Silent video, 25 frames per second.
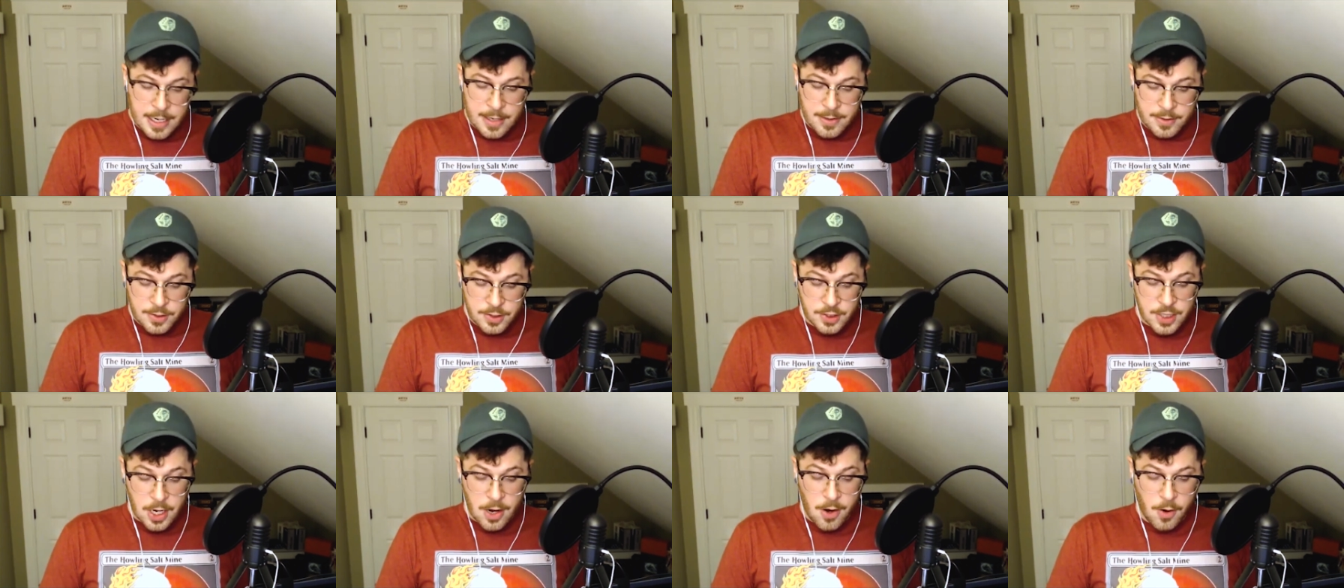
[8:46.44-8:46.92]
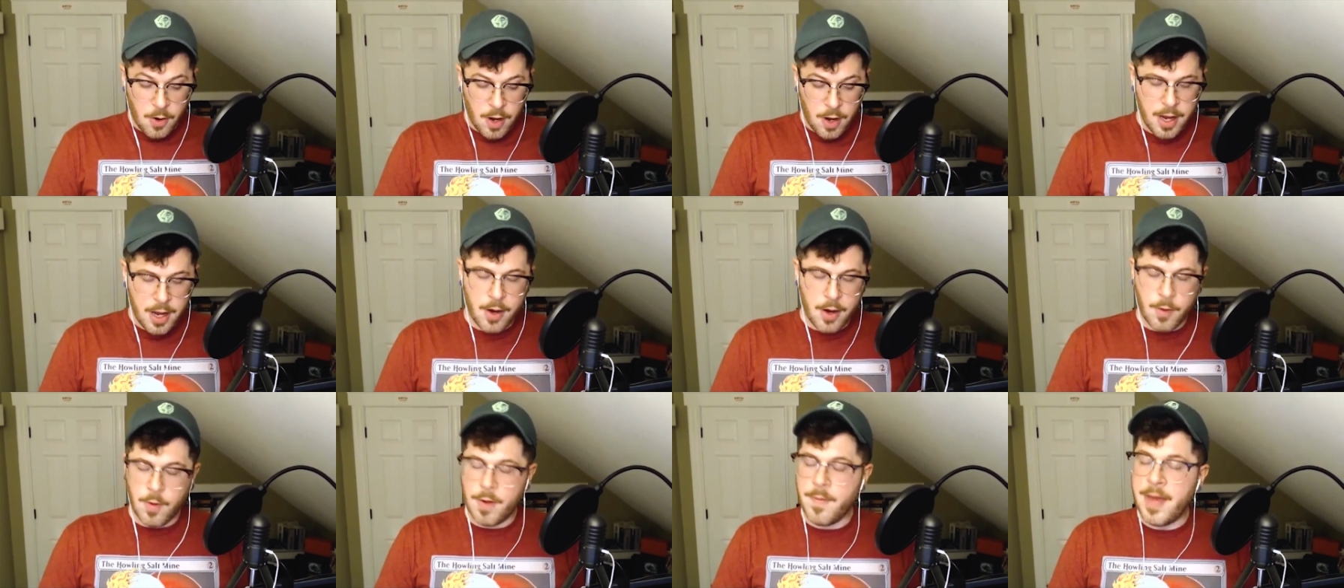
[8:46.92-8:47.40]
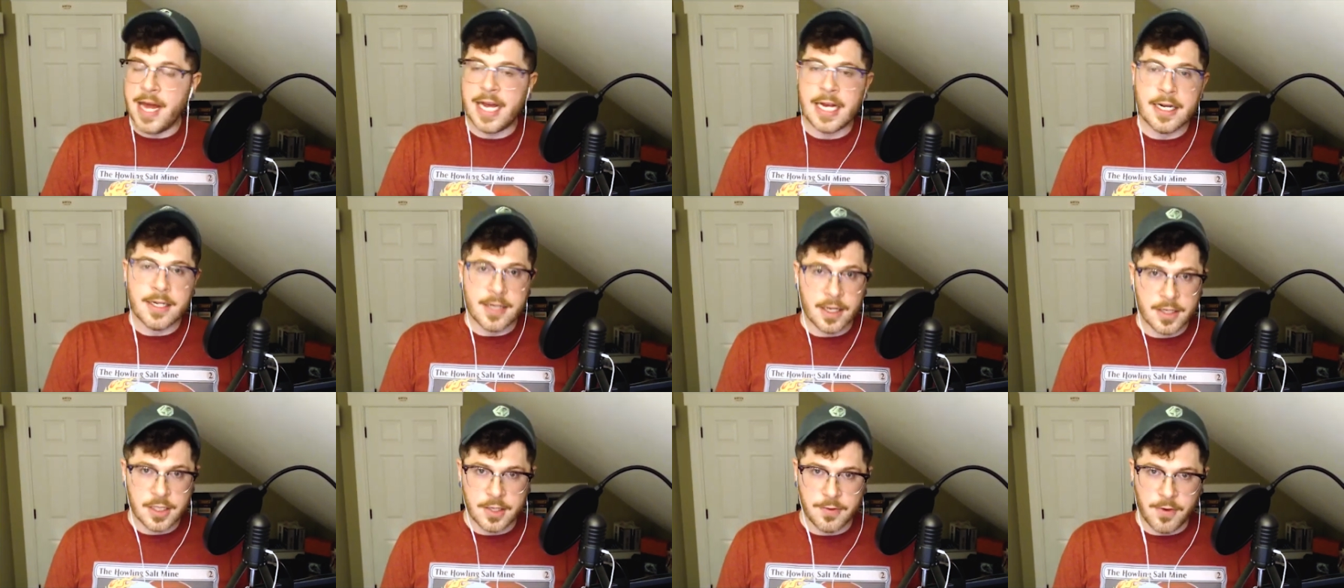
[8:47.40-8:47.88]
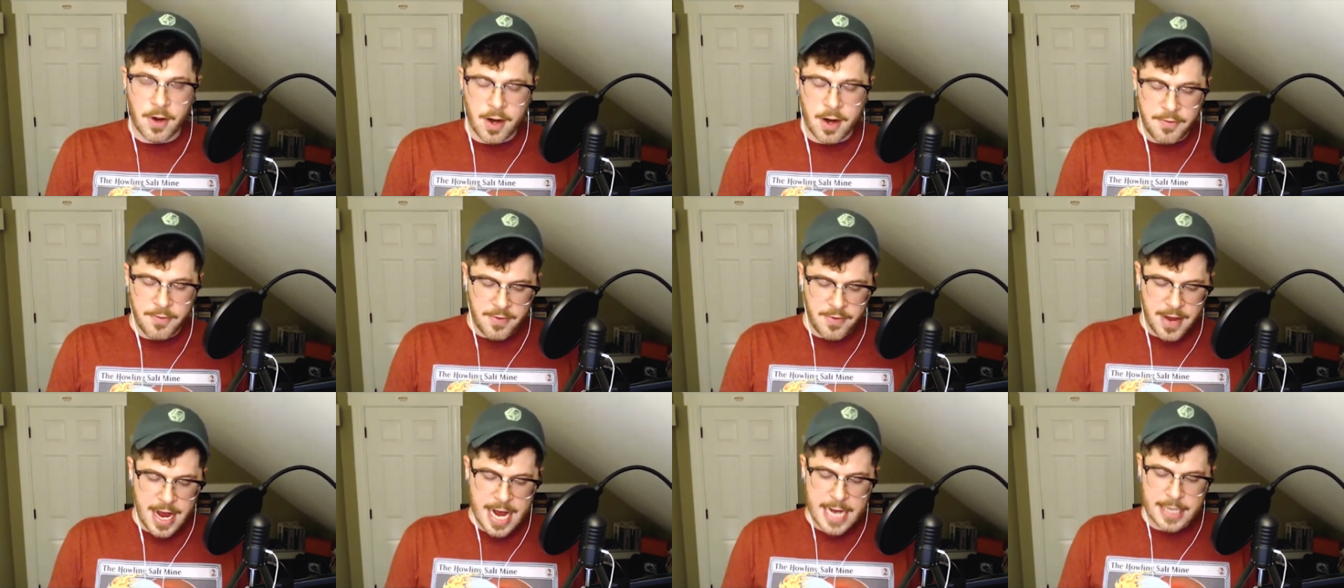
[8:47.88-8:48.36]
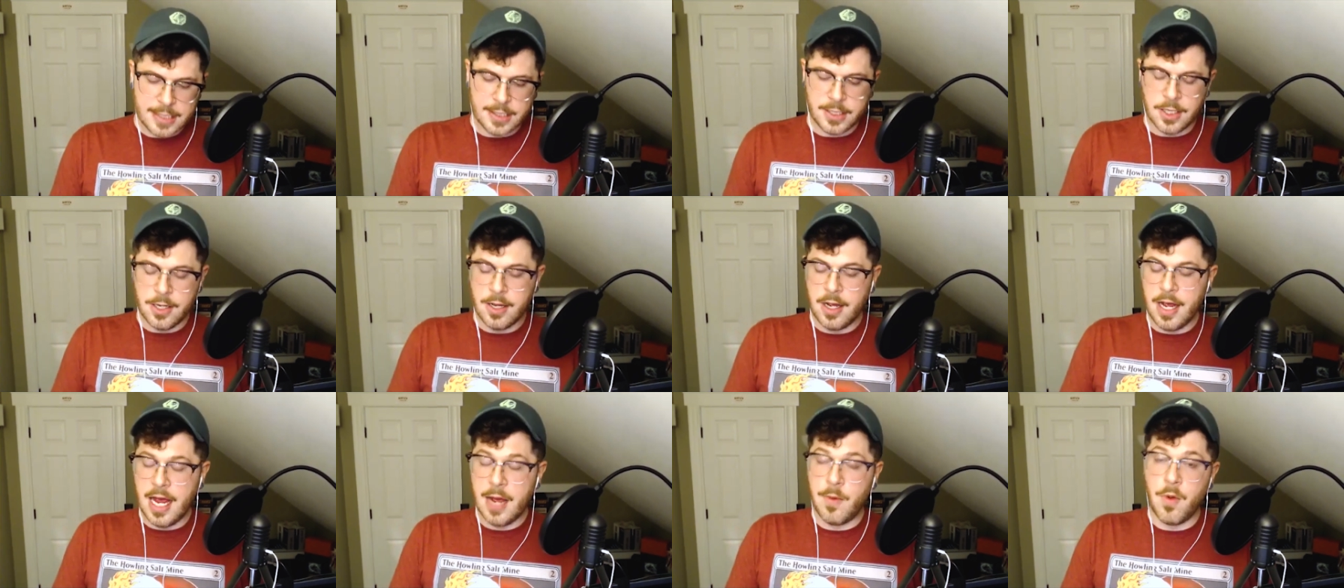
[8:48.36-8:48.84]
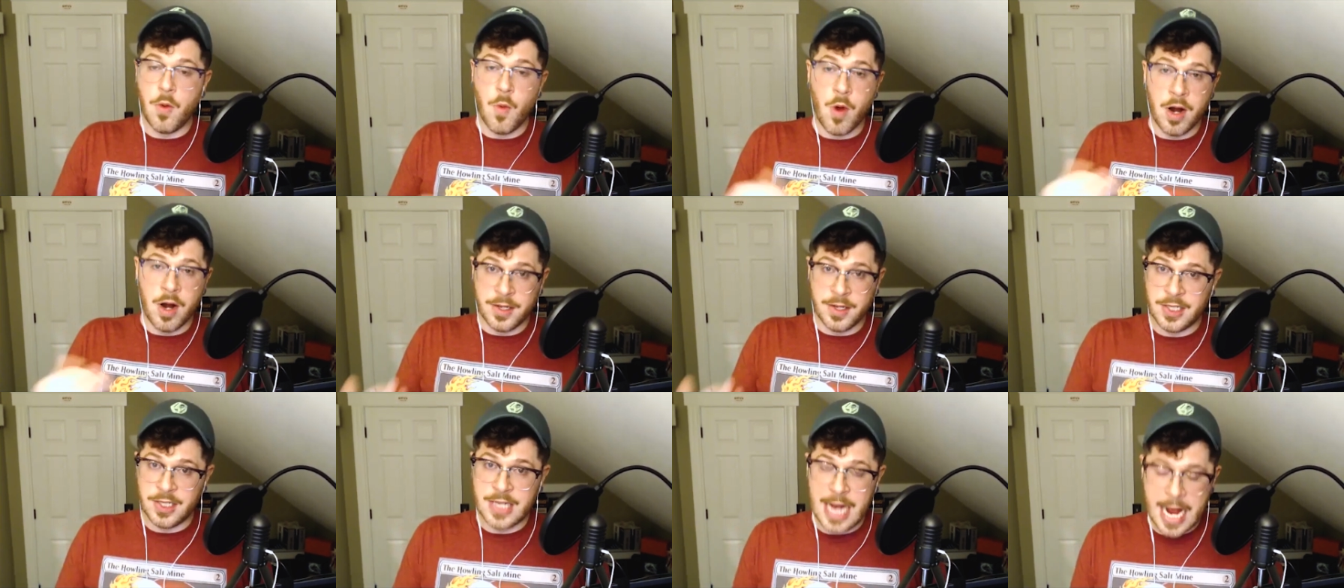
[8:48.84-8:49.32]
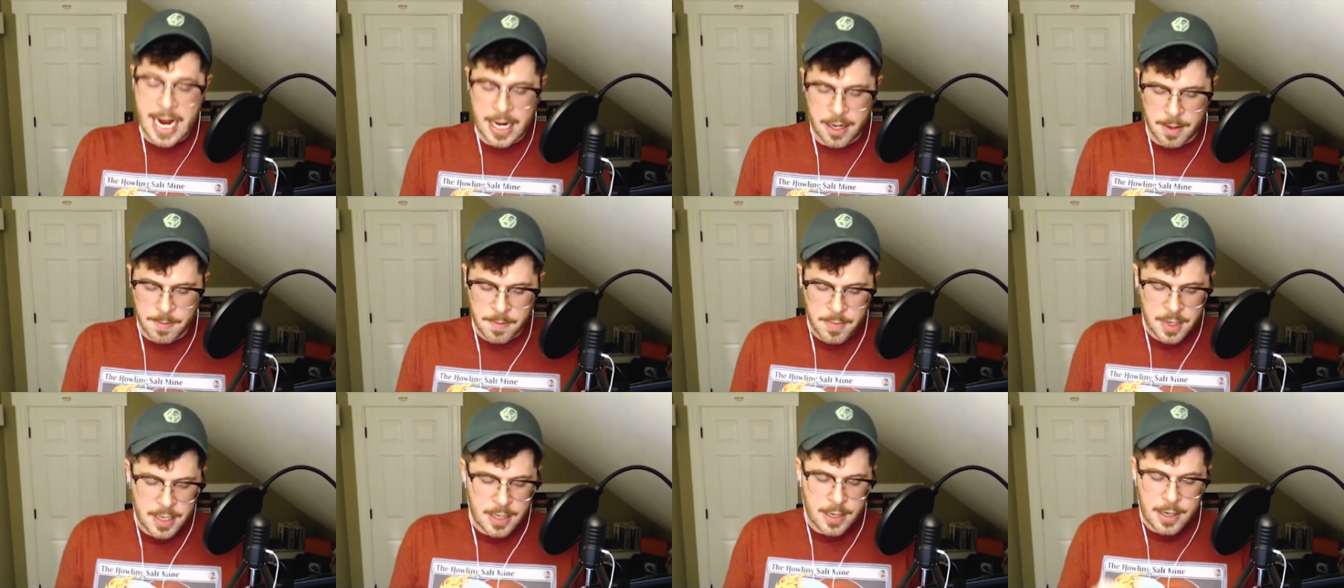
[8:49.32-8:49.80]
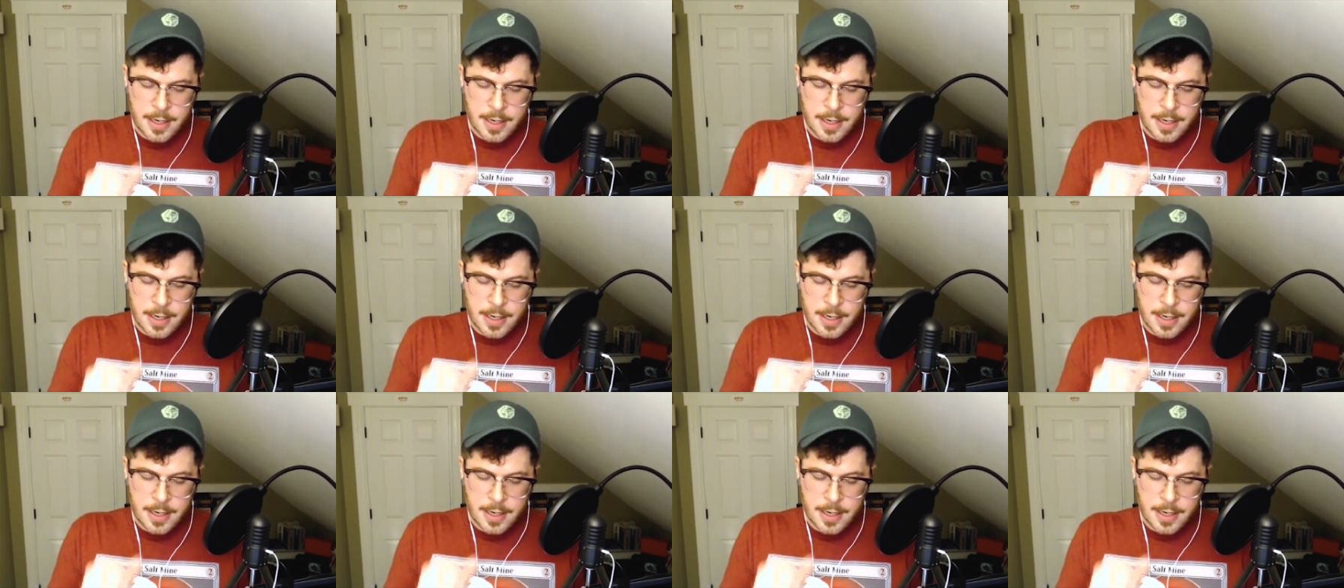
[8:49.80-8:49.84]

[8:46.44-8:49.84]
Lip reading: So we're making tons of artifacts, and we want to stack them.